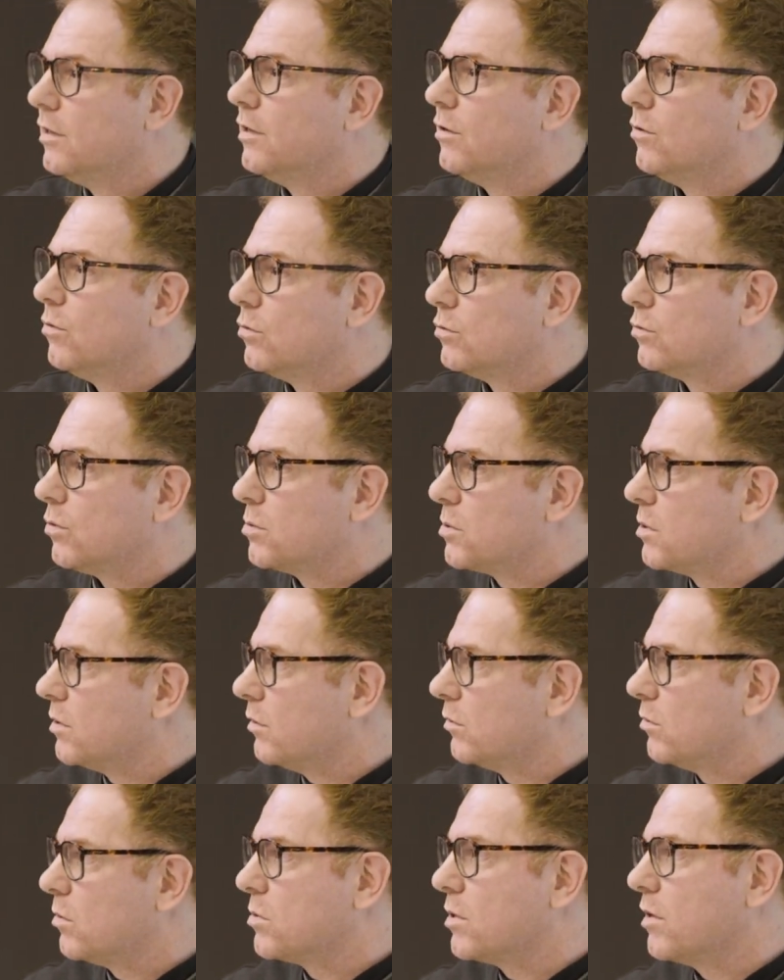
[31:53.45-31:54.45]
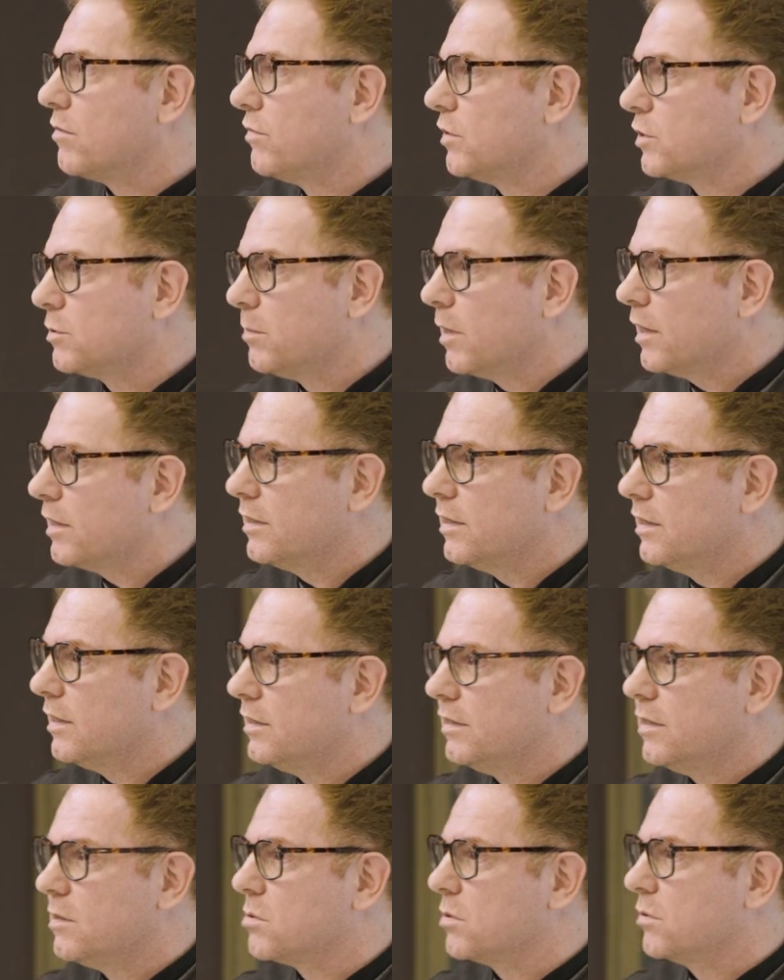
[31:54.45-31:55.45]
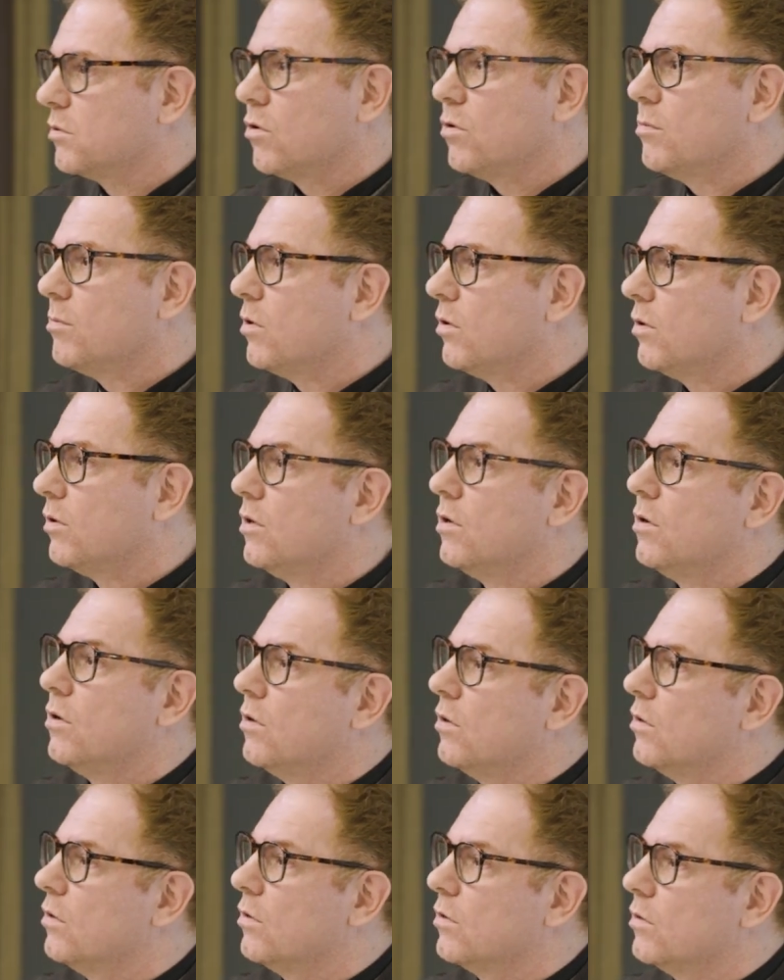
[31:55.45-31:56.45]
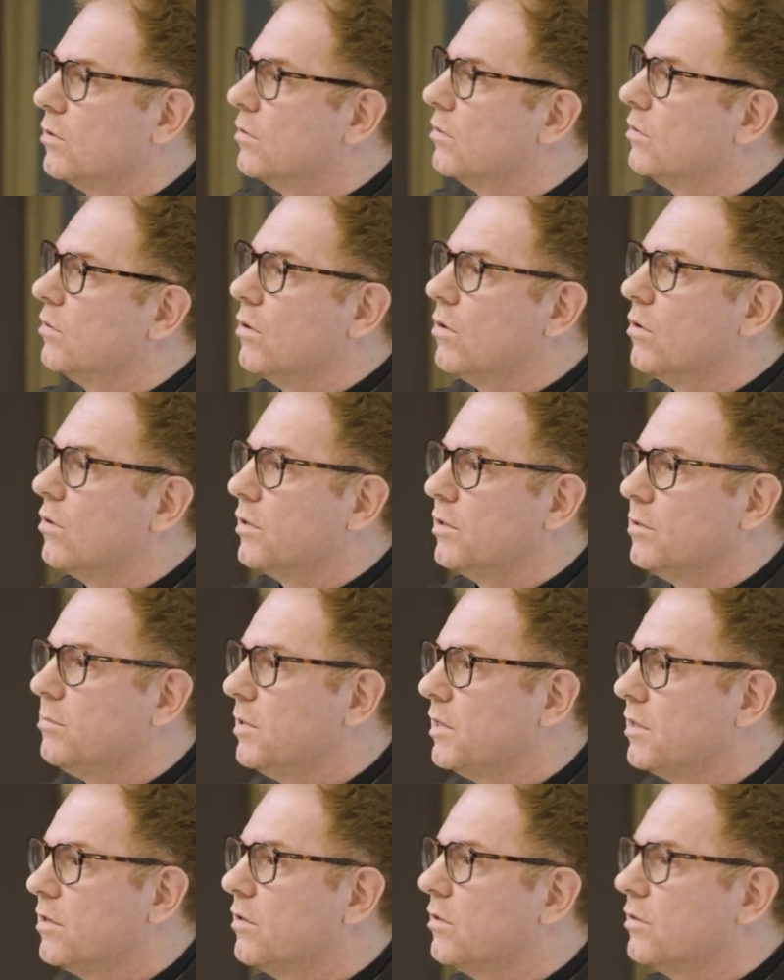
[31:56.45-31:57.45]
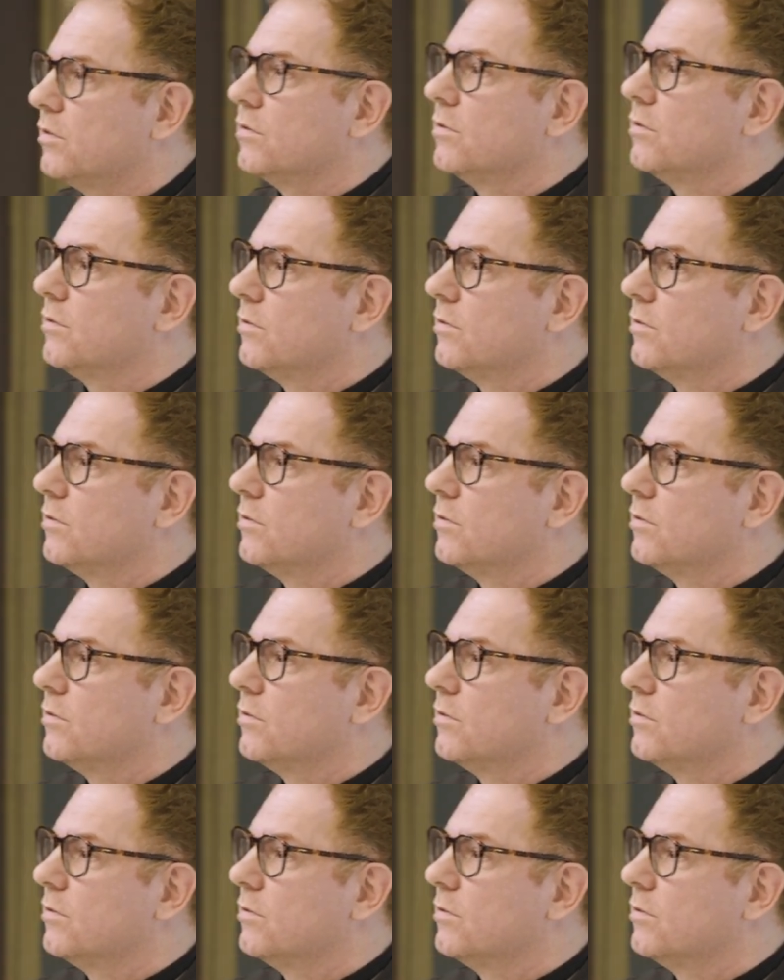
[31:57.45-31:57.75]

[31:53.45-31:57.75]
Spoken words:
or to selfish mine in Ethereum or in Bitcoin.